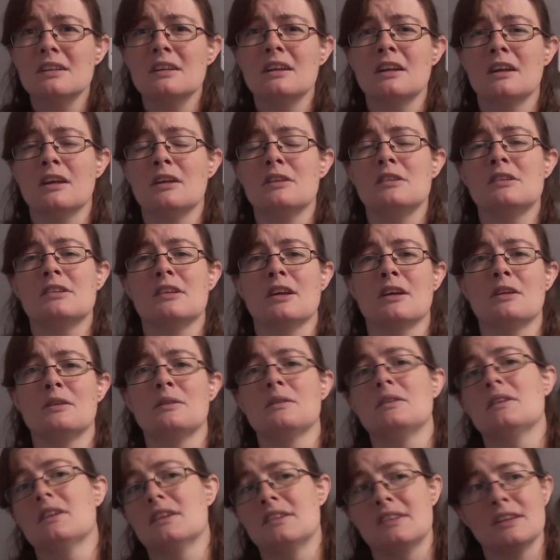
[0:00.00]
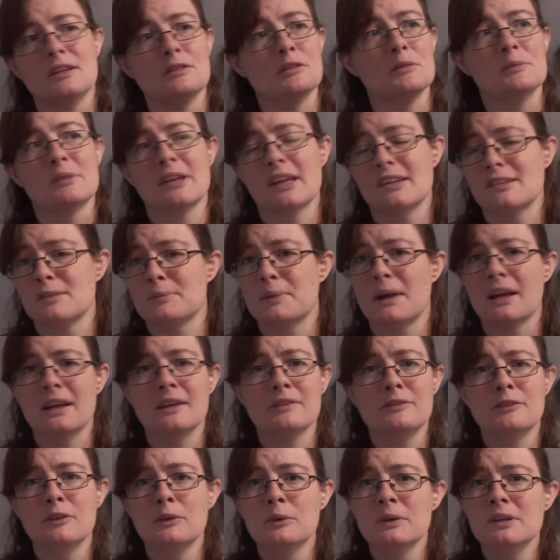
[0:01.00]
you know, so the Tea Rooms has a pay
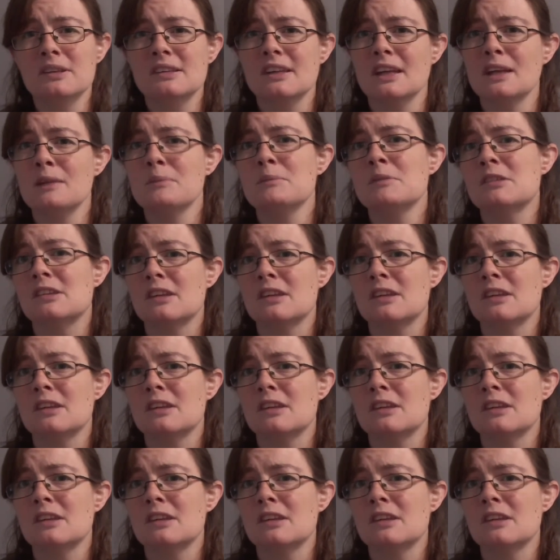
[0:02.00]
it forward scheme,